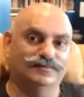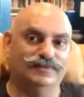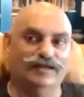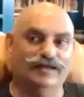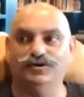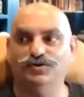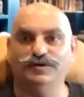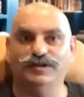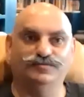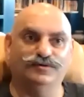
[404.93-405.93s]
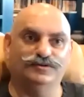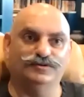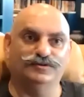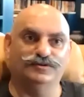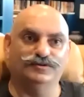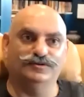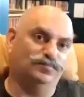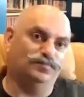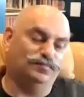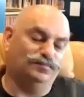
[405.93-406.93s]
there were duties which
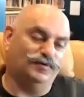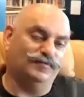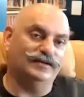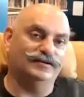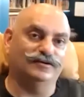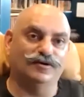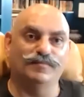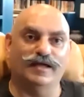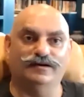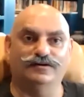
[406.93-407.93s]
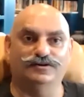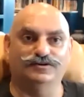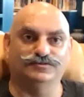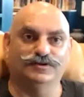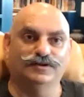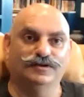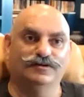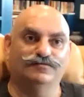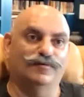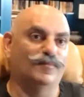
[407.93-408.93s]
prevented competitors
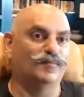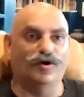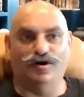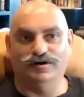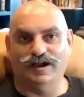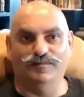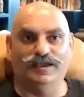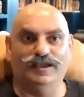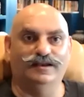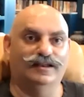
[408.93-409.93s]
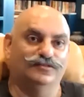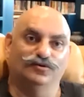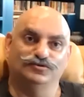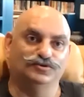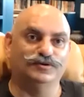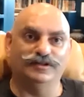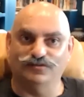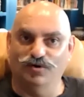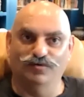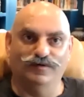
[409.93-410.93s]
from abroad coming in, and those
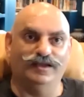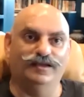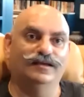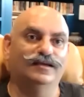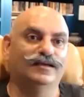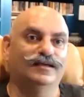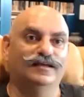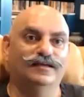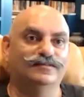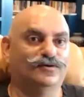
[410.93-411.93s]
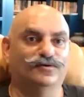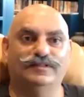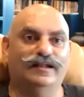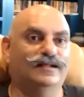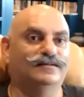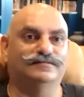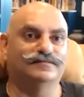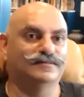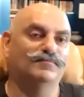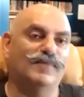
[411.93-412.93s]
duties go away. So there are
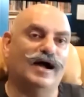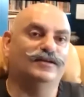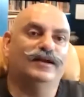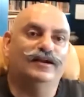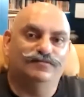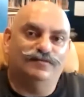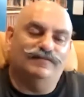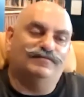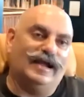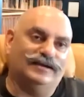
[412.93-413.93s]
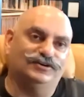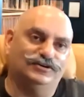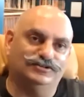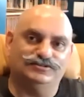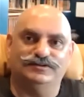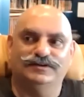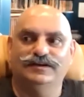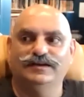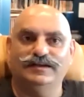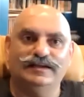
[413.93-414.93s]
myriad of factors
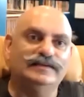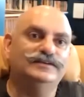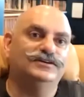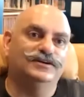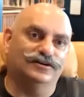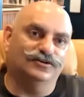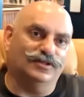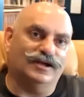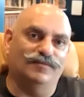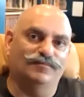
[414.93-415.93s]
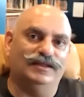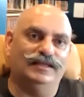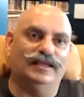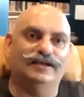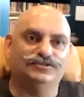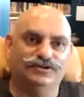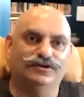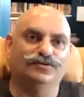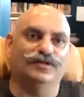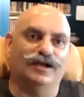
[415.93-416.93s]
internal to the company,
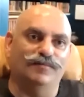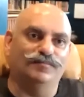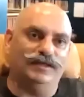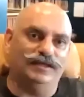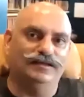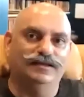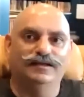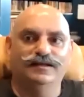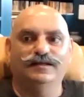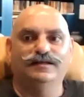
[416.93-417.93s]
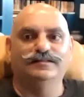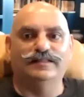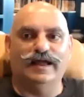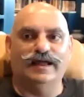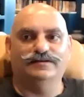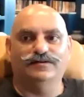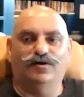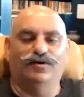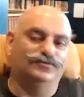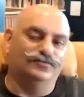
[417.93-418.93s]
external to the company, that
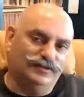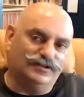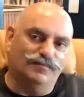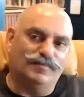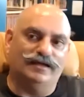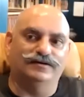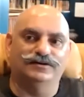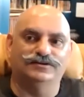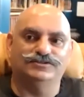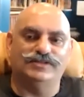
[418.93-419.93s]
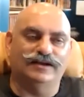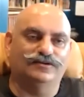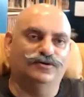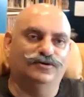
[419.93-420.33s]
or with competitors that